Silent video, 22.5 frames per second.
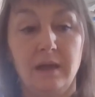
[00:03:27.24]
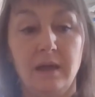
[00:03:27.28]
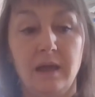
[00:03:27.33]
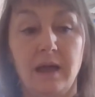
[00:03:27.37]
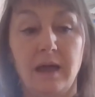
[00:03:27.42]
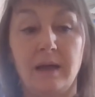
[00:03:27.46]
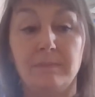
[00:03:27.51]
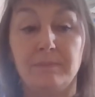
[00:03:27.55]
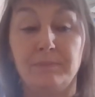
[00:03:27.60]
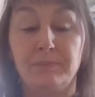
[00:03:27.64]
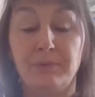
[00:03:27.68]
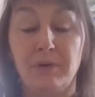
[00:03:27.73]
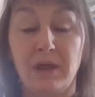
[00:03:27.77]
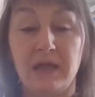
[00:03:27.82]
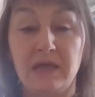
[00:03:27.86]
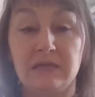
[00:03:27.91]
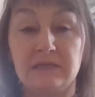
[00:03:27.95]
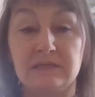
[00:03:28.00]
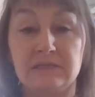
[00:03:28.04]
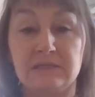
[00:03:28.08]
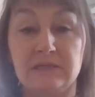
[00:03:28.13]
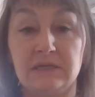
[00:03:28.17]
And
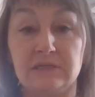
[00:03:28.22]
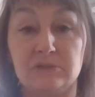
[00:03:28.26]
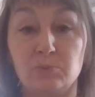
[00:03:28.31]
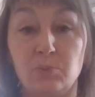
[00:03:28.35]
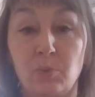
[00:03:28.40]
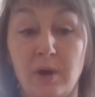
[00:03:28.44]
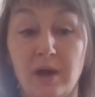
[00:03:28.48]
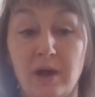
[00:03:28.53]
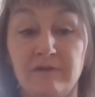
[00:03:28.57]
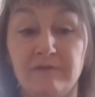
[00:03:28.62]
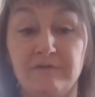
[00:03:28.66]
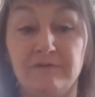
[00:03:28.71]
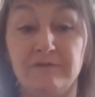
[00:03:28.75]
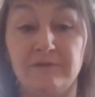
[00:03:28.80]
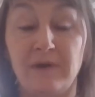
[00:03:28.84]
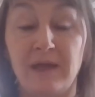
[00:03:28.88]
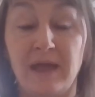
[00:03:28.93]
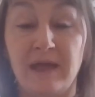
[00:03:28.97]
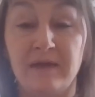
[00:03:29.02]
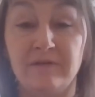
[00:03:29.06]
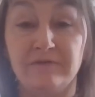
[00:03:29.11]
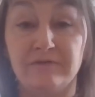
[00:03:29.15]
praised his wife for
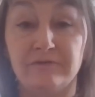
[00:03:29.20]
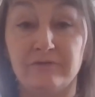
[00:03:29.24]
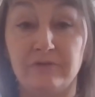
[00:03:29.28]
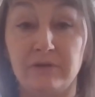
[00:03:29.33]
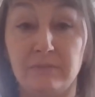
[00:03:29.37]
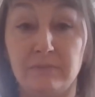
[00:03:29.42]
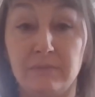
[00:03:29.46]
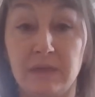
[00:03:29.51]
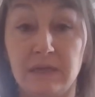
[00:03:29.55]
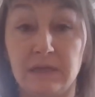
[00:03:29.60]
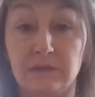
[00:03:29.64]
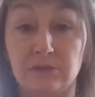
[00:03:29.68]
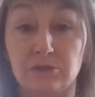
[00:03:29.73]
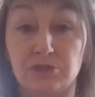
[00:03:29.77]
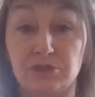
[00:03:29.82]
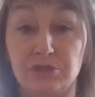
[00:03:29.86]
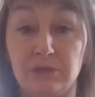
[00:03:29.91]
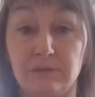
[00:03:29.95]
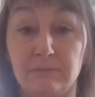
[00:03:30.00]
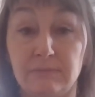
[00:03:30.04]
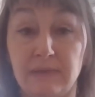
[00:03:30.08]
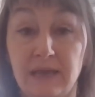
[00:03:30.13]
every meal
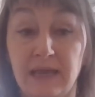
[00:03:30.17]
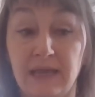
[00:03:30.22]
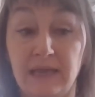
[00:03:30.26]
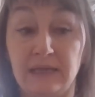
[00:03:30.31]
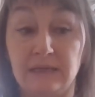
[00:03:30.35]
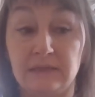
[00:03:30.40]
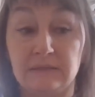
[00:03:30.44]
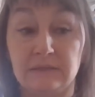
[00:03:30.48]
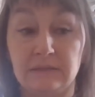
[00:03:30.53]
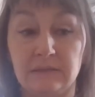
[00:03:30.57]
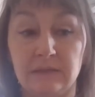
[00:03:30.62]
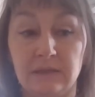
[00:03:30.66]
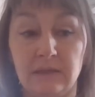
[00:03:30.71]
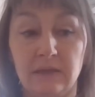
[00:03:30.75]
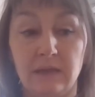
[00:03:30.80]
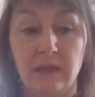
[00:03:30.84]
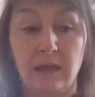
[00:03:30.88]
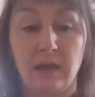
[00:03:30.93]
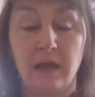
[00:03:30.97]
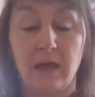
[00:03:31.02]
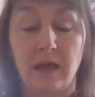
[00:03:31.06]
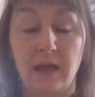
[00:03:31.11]
she made,
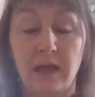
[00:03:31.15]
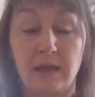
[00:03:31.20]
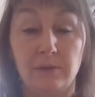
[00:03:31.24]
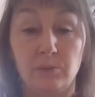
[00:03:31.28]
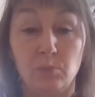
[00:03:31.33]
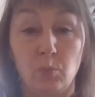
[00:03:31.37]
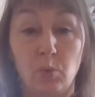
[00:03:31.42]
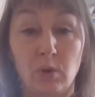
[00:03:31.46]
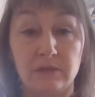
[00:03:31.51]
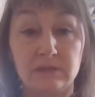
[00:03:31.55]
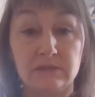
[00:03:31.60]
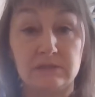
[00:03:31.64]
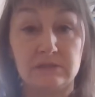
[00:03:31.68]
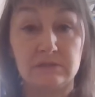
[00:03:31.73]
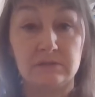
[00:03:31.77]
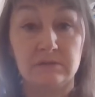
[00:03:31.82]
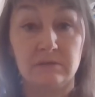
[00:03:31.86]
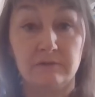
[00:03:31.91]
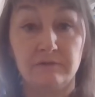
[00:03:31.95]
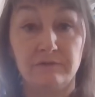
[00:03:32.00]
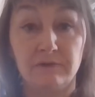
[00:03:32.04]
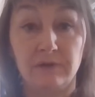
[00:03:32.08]
and
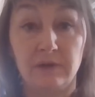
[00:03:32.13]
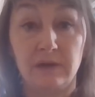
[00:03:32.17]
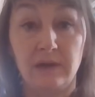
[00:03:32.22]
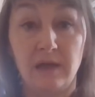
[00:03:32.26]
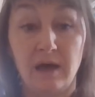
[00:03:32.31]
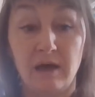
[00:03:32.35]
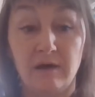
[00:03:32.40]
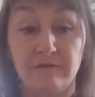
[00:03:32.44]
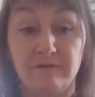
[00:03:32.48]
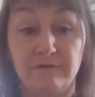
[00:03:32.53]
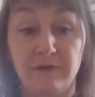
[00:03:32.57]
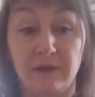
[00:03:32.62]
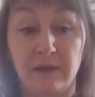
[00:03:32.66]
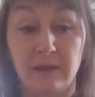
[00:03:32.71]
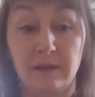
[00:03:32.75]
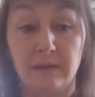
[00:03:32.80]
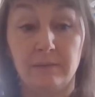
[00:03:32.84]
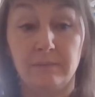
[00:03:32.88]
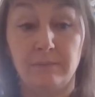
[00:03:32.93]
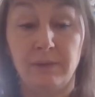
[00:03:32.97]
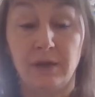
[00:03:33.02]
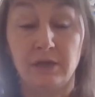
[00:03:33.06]
once for laughing
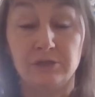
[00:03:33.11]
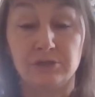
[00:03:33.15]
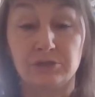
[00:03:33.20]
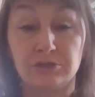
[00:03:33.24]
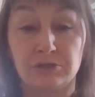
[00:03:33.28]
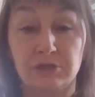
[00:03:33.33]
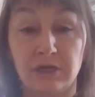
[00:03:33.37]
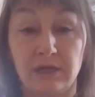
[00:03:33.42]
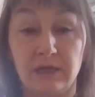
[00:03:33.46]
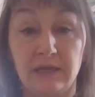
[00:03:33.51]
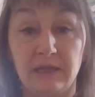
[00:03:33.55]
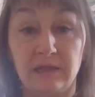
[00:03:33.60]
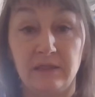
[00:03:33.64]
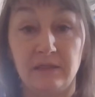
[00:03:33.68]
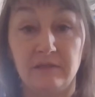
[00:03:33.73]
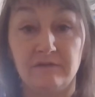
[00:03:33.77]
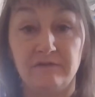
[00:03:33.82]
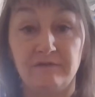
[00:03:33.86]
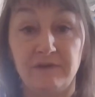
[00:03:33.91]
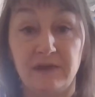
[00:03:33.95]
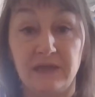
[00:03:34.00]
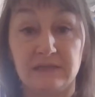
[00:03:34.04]
punched her in
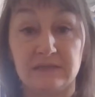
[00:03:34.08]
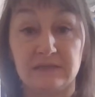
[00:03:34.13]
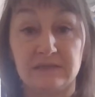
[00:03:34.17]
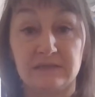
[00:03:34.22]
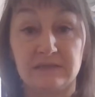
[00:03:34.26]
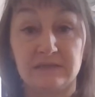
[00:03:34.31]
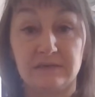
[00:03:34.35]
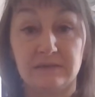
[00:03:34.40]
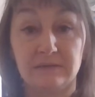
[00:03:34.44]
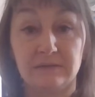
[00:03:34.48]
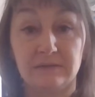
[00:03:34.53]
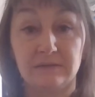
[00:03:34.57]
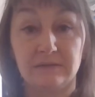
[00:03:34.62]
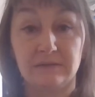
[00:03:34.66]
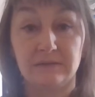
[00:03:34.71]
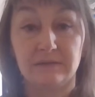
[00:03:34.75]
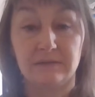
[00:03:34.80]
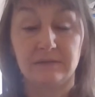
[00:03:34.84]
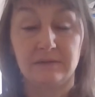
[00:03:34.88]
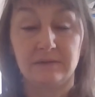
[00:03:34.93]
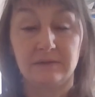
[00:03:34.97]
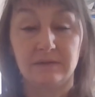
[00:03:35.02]
the face.
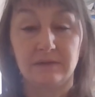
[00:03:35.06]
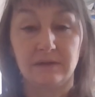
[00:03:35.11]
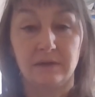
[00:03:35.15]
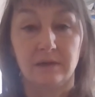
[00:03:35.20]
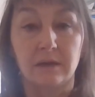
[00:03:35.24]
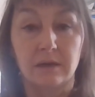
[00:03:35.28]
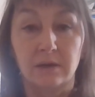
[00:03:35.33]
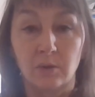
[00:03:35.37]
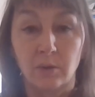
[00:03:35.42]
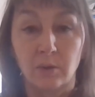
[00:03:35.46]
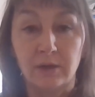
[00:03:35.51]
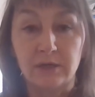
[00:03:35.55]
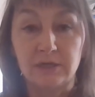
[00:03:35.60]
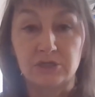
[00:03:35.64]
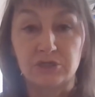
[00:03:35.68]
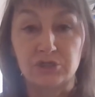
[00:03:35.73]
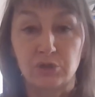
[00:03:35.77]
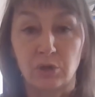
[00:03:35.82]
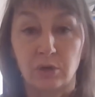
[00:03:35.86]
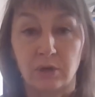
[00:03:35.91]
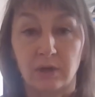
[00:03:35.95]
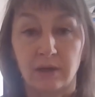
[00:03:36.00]
Quite a
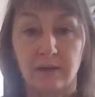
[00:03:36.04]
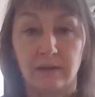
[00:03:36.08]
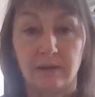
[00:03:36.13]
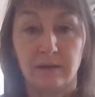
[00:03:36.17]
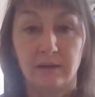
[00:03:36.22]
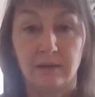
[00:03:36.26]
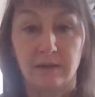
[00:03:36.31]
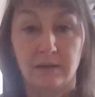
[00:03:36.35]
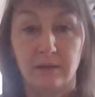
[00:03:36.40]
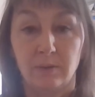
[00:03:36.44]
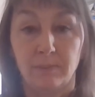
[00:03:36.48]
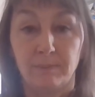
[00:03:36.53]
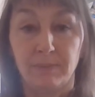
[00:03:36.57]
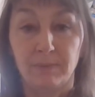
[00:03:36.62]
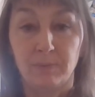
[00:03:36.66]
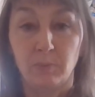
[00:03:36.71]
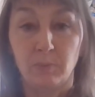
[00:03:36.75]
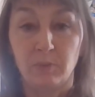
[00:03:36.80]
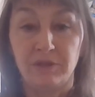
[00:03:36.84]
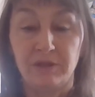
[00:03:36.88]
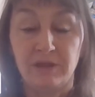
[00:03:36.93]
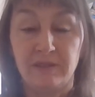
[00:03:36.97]
shocker,
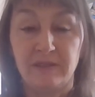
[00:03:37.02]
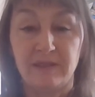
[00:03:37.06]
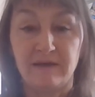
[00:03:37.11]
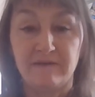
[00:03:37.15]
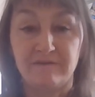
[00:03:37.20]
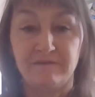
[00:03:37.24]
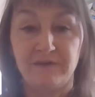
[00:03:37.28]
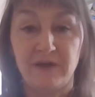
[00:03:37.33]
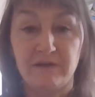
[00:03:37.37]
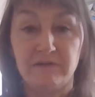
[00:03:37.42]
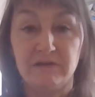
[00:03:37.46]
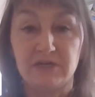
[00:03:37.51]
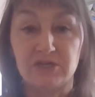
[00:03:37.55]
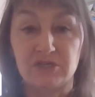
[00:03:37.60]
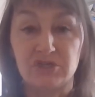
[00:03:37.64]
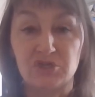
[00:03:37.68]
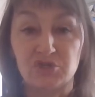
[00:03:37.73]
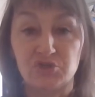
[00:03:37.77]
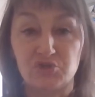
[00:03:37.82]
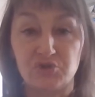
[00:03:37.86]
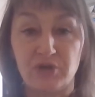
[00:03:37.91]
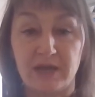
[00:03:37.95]
but within that very
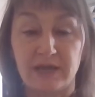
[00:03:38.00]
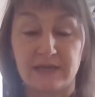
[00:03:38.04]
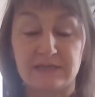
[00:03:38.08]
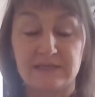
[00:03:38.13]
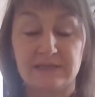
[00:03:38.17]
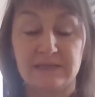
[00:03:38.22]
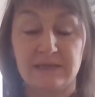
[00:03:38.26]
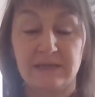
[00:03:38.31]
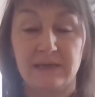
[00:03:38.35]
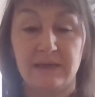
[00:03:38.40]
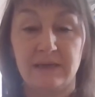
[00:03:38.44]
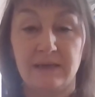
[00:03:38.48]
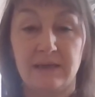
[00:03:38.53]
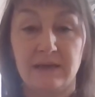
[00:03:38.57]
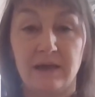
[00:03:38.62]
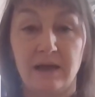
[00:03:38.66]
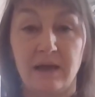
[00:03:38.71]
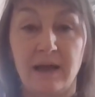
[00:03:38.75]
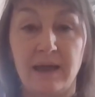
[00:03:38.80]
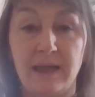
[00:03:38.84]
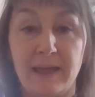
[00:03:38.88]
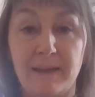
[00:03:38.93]
strict
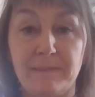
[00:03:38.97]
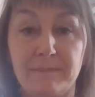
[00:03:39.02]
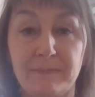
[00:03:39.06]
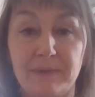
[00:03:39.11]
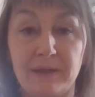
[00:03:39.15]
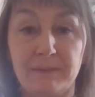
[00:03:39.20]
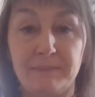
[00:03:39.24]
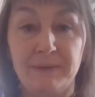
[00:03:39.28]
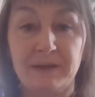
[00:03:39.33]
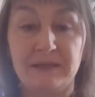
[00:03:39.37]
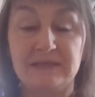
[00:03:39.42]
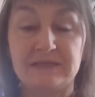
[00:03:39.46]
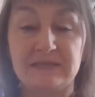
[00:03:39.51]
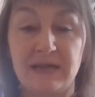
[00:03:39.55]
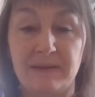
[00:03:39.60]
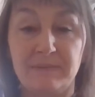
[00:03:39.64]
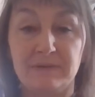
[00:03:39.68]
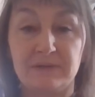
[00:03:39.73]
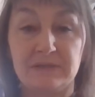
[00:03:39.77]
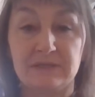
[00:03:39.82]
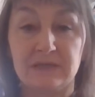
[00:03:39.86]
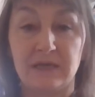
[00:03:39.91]
iambic
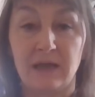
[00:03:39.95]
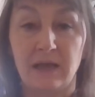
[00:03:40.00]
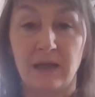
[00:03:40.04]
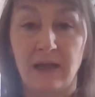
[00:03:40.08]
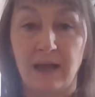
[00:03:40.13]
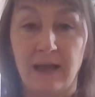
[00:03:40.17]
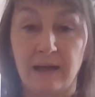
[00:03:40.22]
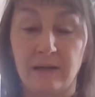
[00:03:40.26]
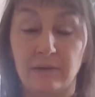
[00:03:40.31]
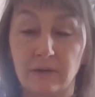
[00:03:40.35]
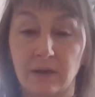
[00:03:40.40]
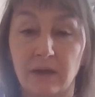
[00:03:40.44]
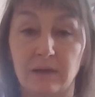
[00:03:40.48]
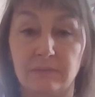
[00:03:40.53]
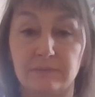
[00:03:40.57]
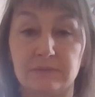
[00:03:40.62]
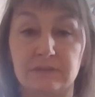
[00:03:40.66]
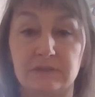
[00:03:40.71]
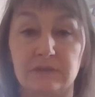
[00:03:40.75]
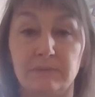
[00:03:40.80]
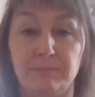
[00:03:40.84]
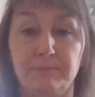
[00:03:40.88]
pentameter, out
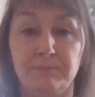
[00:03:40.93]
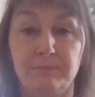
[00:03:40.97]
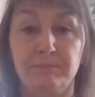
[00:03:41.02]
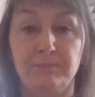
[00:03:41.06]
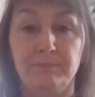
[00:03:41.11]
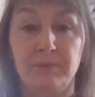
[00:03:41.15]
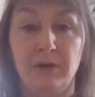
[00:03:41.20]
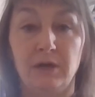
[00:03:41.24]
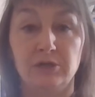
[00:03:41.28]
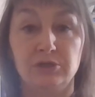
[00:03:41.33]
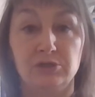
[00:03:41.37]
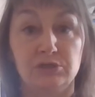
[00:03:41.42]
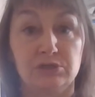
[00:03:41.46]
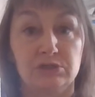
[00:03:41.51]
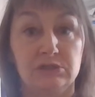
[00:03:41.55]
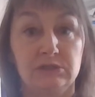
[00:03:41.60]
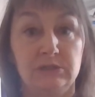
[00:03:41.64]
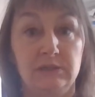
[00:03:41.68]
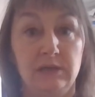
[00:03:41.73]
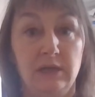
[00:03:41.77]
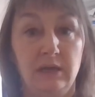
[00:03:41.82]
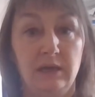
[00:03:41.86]
comes the punch
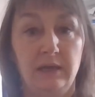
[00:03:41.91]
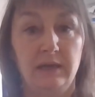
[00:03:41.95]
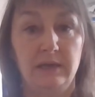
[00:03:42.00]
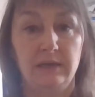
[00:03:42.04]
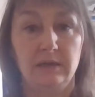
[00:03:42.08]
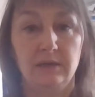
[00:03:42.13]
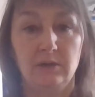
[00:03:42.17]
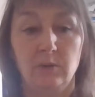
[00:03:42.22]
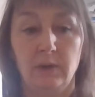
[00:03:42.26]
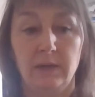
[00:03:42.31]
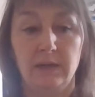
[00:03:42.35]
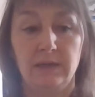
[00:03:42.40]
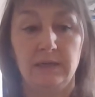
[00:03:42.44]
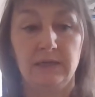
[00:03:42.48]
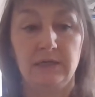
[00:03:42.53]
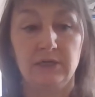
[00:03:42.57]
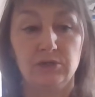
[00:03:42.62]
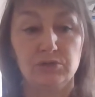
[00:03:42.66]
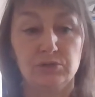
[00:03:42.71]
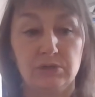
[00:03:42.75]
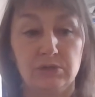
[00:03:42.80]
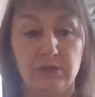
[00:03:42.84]
line, quite
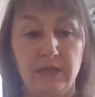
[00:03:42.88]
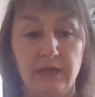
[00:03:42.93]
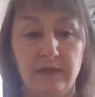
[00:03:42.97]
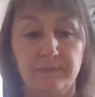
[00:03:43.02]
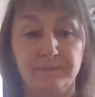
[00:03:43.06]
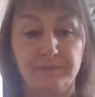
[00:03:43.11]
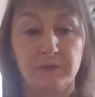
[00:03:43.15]
literally.